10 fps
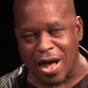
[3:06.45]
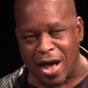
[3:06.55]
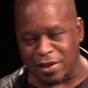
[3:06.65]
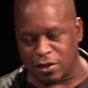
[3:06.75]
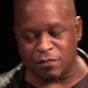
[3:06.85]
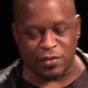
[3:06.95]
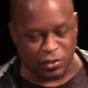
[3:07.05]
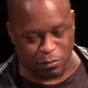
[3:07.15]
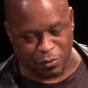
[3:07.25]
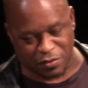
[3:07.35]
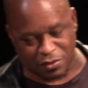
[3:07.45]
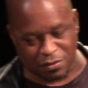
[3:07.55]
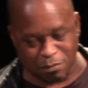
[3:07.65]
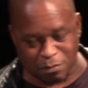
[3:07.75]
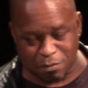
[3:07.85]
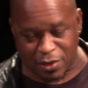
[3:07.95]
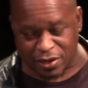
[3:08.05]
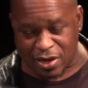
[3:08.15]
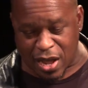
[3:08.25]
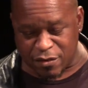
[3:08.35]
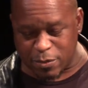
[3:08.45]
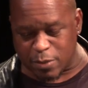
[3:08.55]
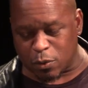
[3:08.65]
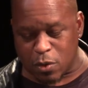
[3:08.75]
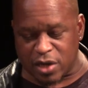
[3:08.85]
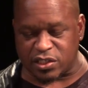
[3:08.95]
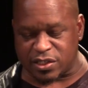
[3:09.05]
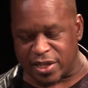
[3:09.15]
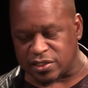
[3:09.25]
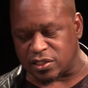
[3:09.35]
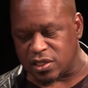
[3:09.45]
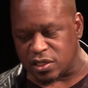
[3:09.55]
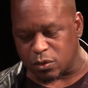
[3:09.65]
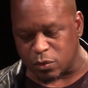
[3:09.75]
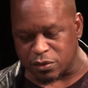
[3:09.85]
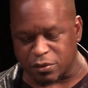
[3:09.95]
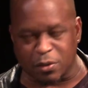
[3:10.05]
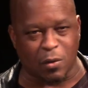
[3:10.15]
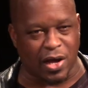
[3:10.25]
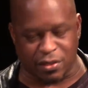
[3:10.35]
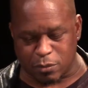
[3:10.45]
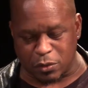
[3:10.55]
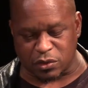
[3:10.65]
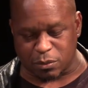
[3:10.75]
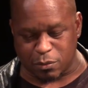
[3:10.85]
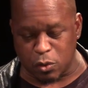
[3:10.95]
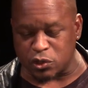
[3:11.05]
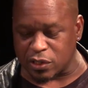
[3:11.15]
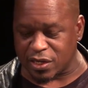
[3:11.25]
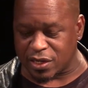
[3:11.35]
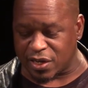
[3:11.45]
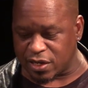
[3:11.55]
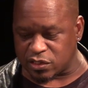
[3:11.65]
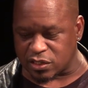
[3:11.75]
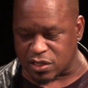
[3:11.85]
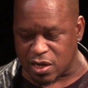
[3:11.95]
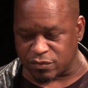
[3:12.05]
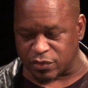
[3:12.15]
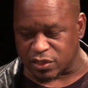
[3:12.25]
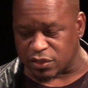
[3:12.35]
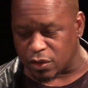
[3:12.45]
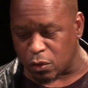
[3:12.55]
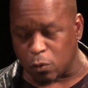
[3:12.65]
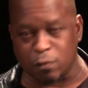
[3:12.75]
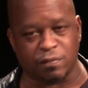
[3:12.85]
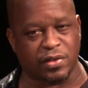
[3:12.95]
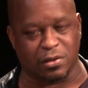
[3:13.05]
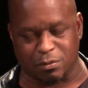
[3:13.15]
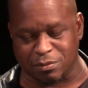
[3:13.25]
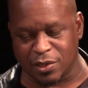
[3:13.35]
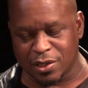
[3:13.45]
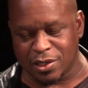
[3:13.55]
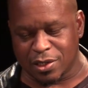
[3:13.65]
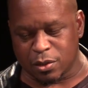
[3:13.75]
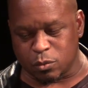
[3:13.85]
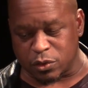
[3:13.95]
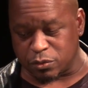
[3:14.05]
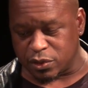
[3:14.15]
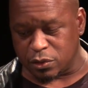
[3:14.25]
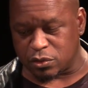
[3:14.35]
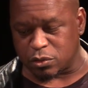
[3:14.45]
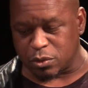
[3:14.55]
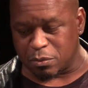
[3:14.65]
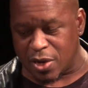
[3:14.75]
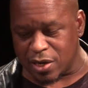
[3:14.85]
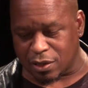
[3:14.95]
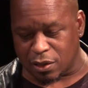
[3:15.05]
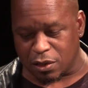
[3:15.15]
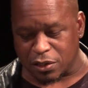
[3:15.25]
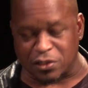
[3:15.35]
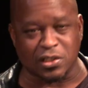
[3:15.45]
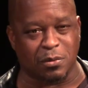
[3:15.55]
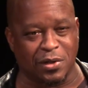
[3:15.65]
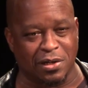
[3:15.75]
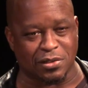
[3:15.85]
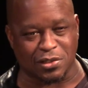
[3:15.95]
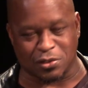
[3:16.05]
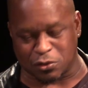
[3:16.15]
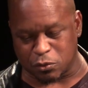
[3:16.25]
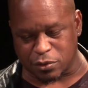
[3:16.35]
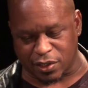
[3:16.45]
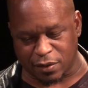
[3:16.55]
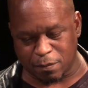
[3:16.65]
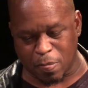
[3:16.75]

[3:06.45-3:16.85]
I love this movie, but I remember watching that scene and wondering why the most emotionally engaging conflict in the whole film was reduced to a monologue in someone else's story.